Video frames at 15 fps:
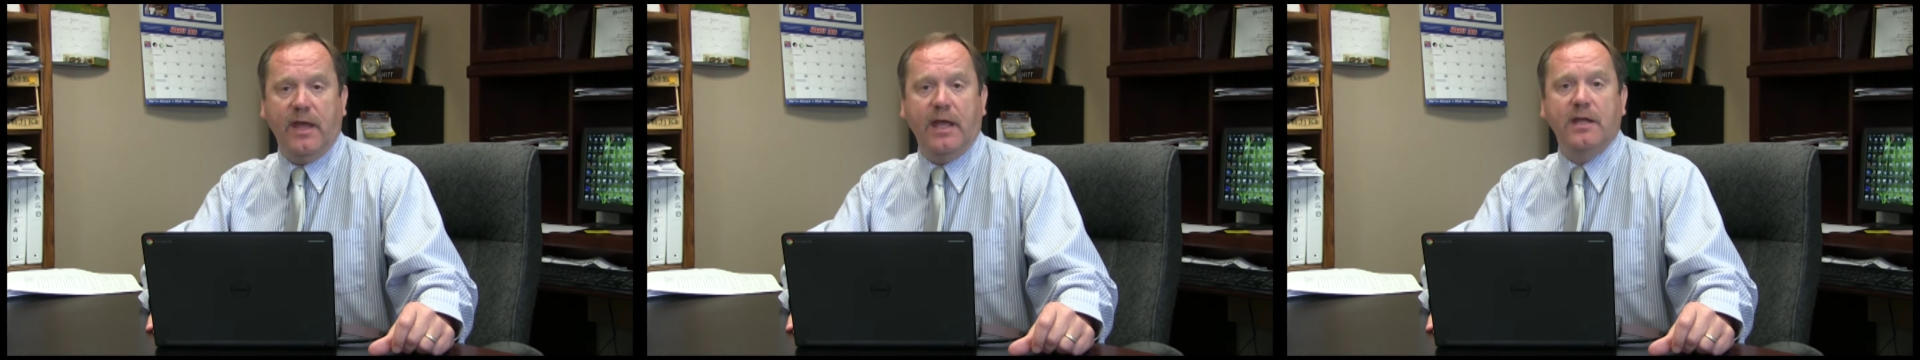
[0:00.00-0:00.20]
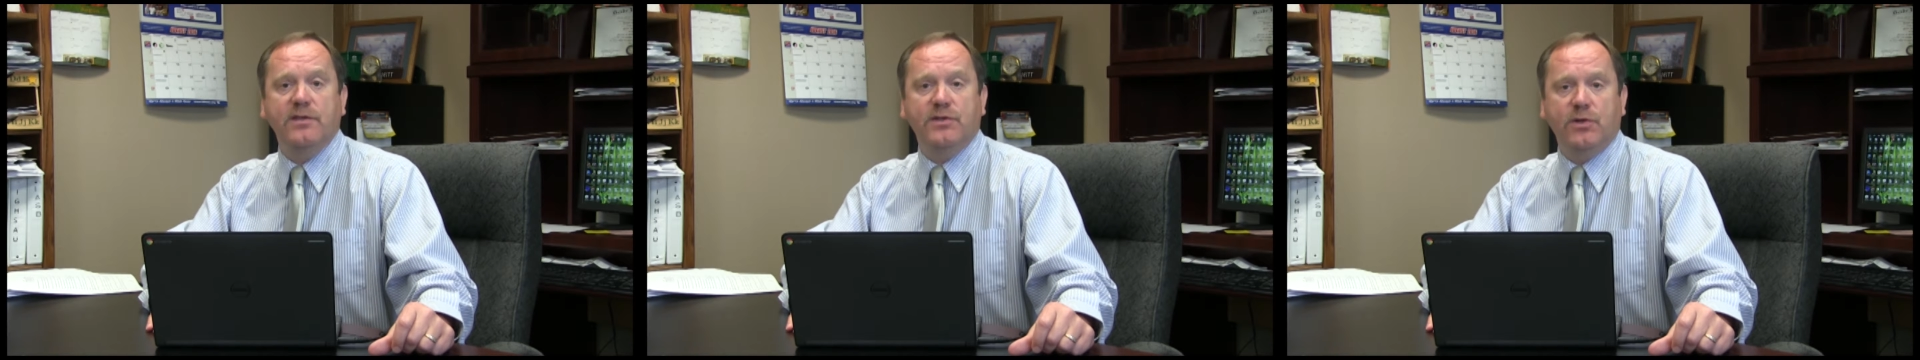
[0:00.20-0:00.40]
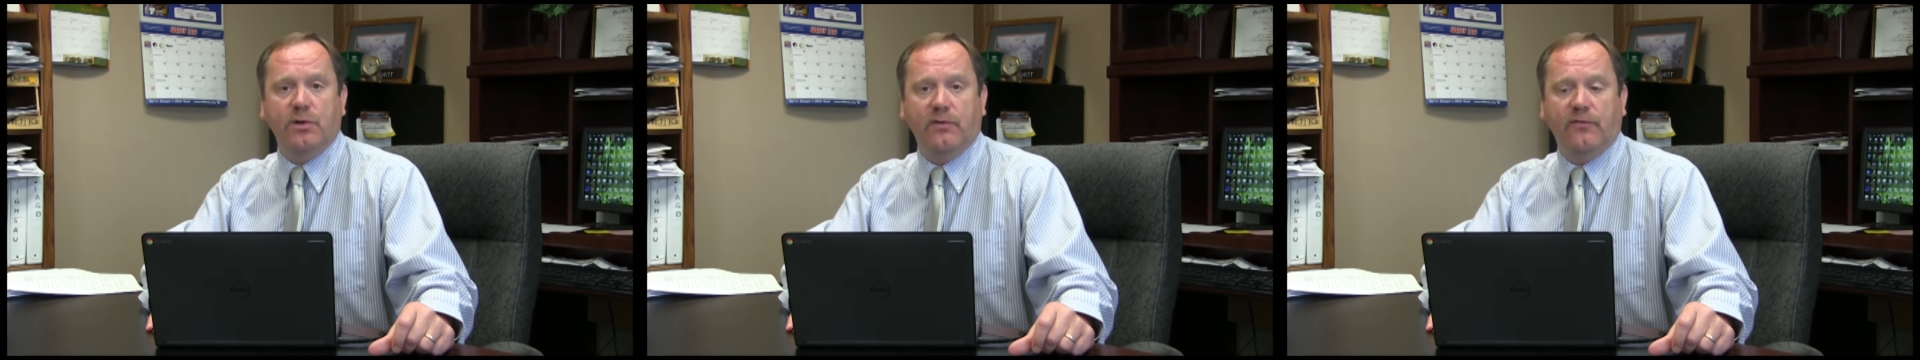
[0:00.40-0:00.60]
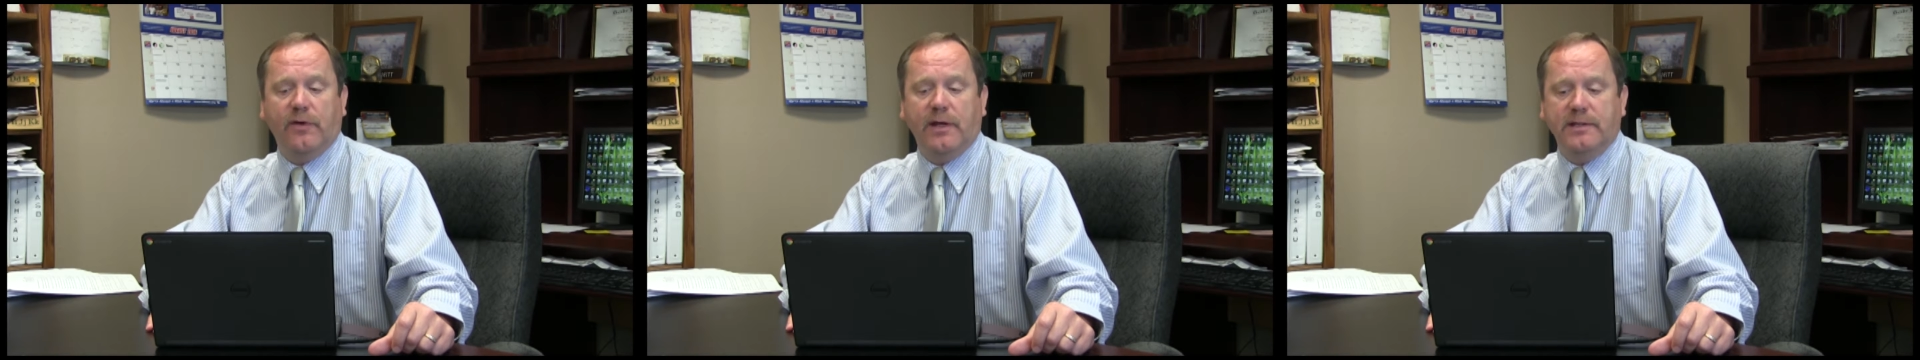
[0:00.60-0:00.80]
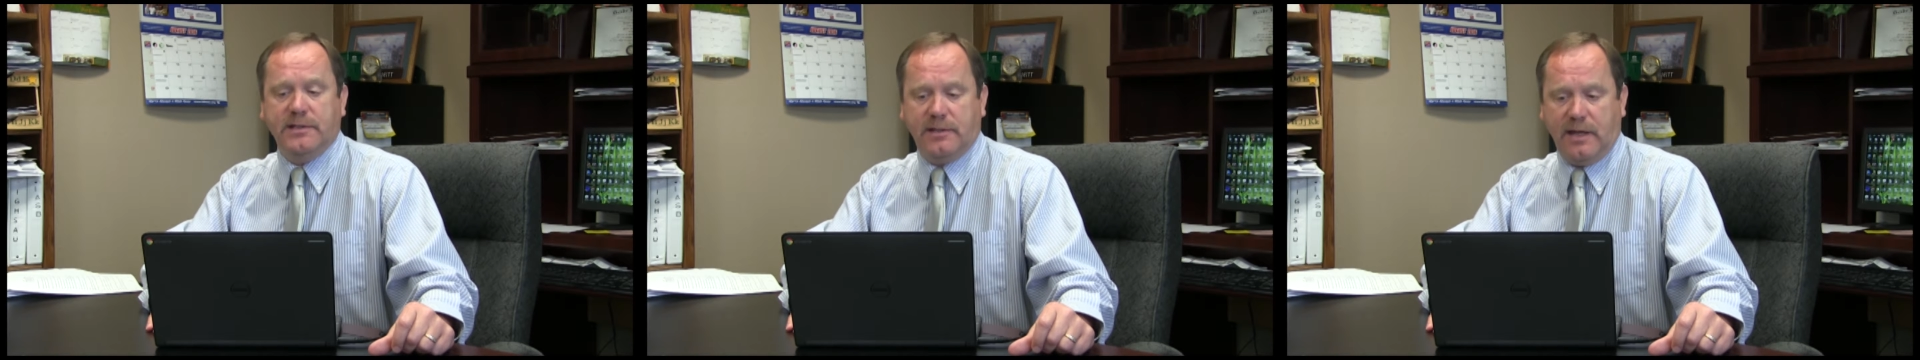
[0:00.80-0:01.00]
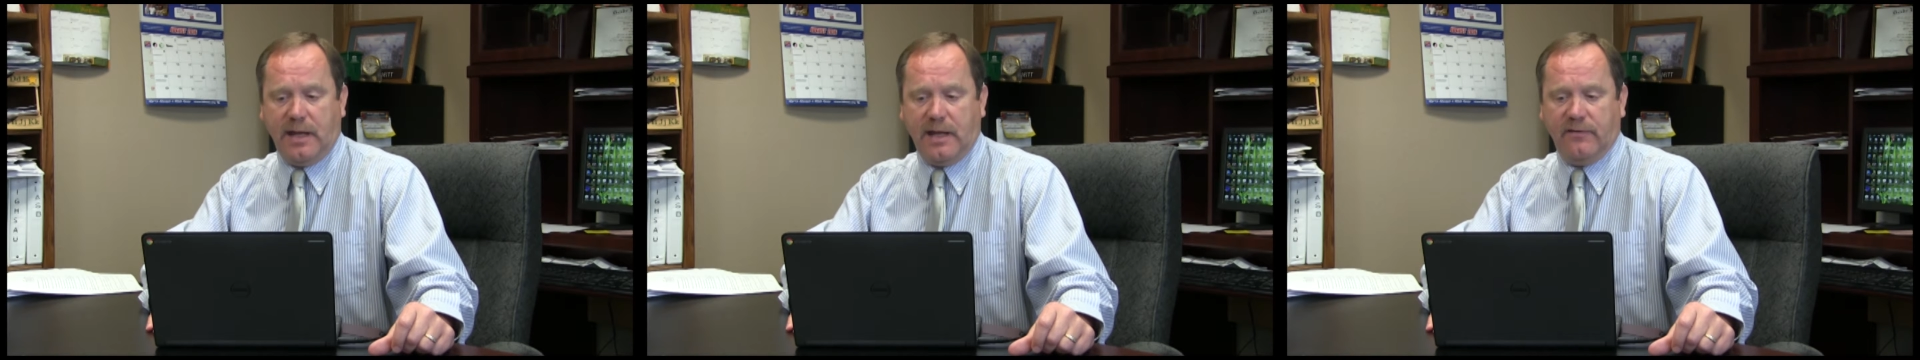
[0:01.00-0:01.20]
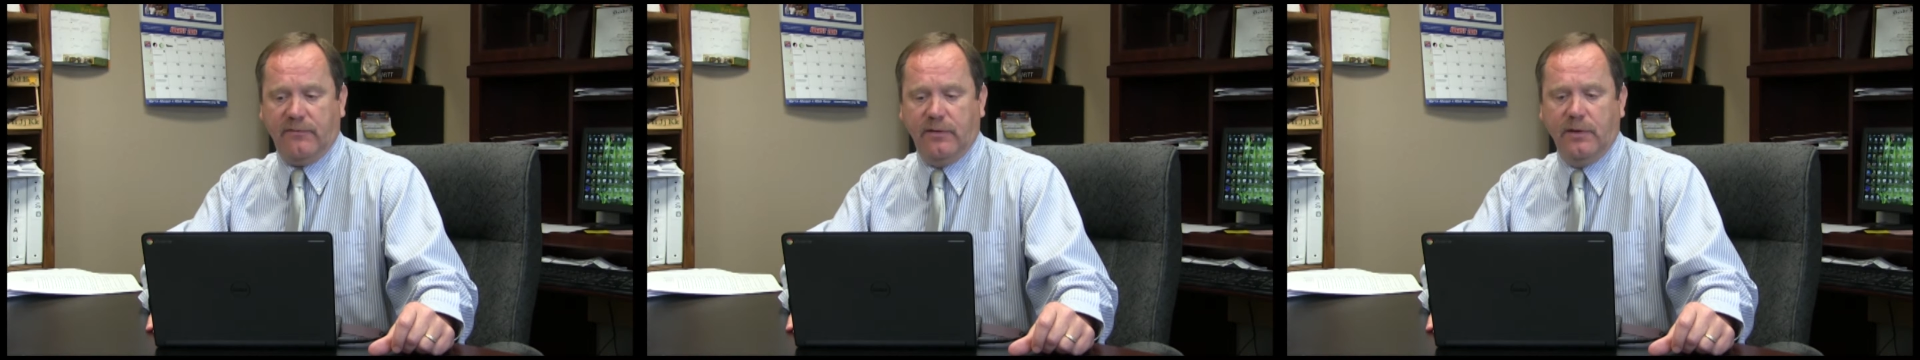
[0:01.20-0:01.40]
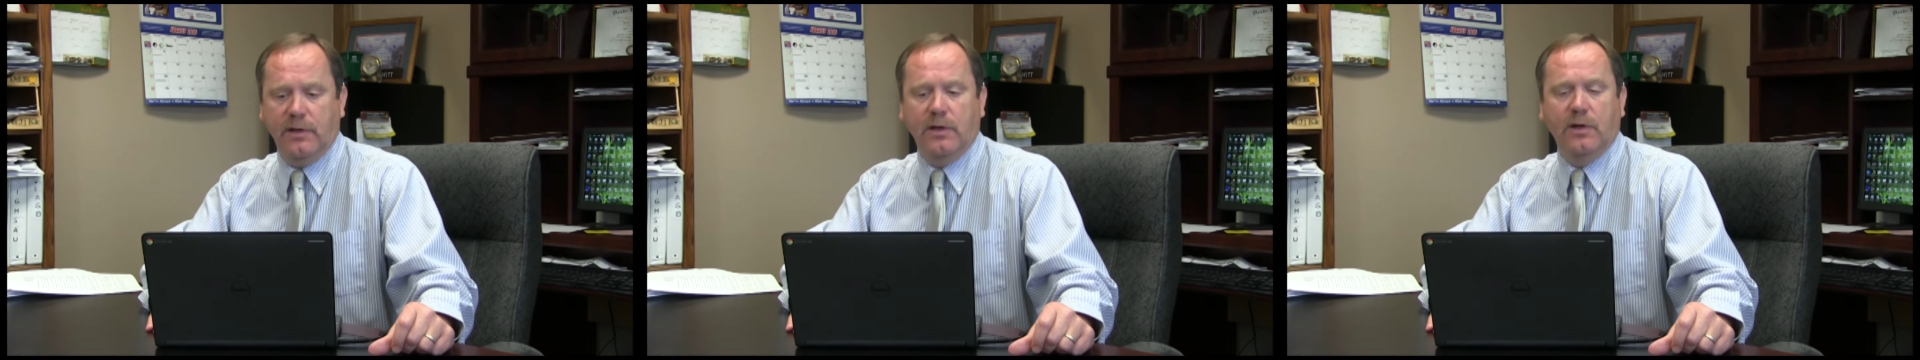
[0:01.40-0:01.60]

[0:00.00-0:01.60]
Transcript: and certified staff,